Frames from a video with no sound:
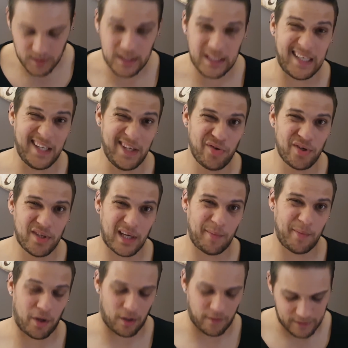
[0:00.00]
In injury time
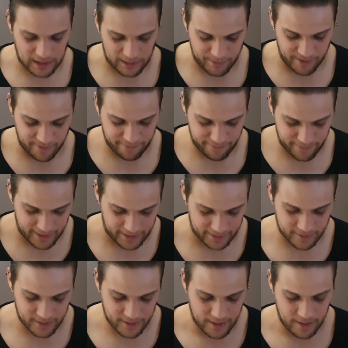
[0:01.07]
and half time, in
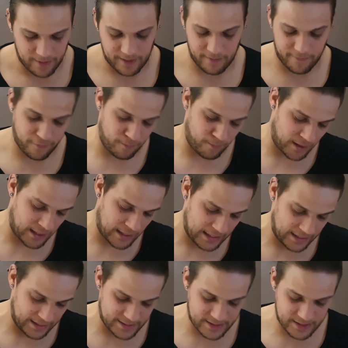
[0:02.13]
fact. Then for
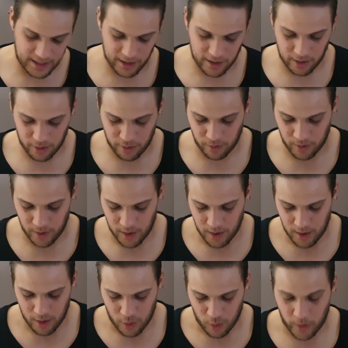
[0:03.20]
Mali, Seiko
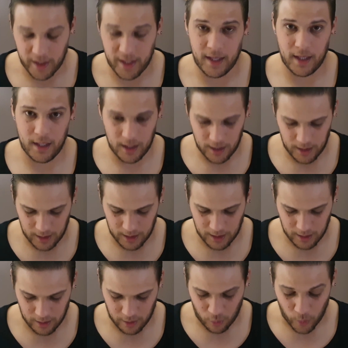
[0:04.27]

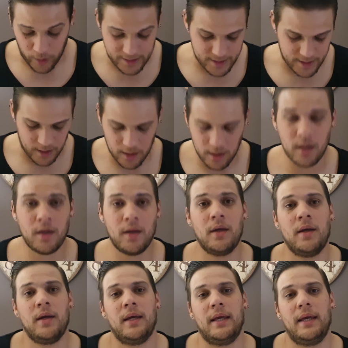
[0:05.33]
Koita,
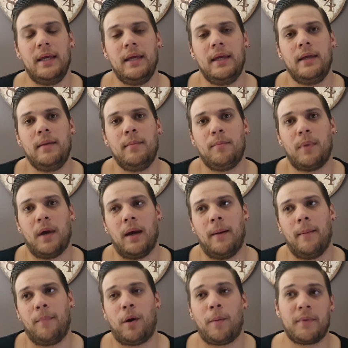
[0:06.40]
he
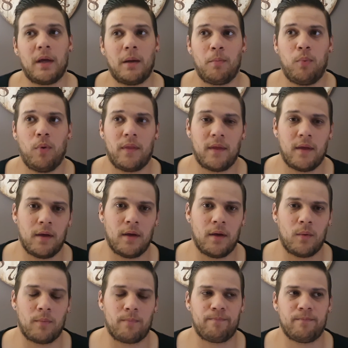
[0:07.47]
popped up with
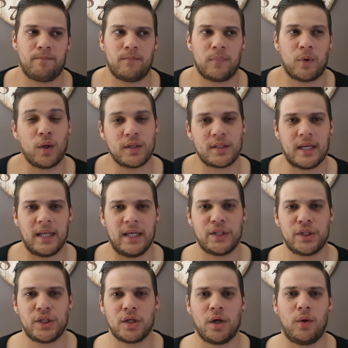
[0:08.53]
a
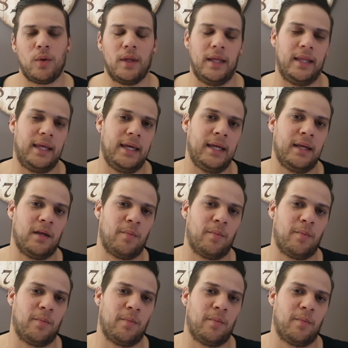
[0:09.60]
consolation goal in the end.